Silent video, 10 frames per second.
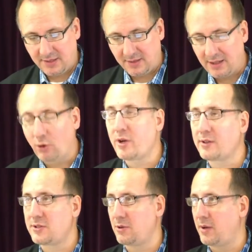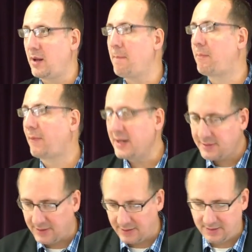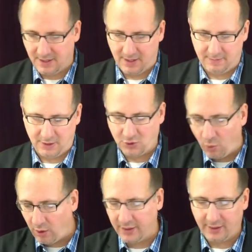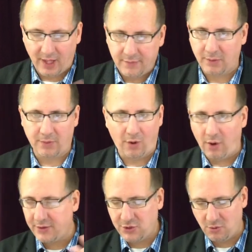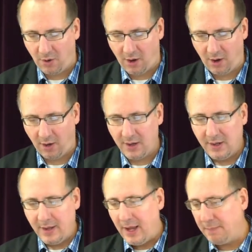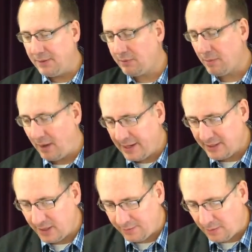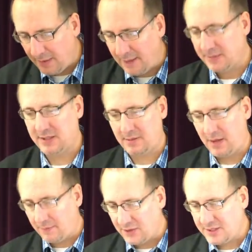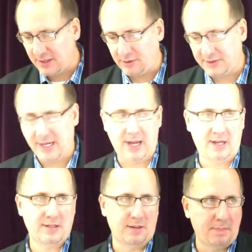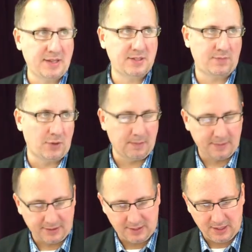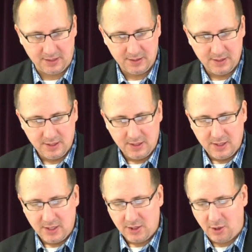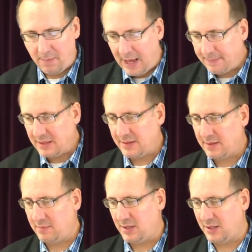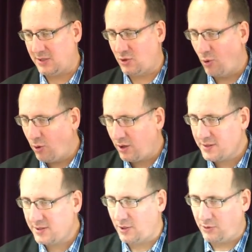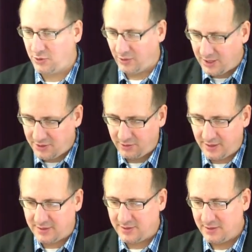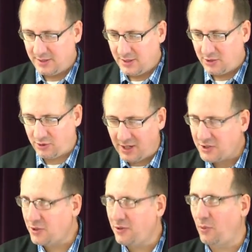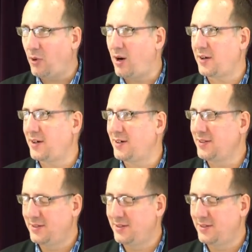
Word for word: Stay loyal to it, embrace it, adore it, love it with all that you are, and be reminded of your baptism every single day to the best of your ability. Your baptism is yours, so treasure it. Treasure the water.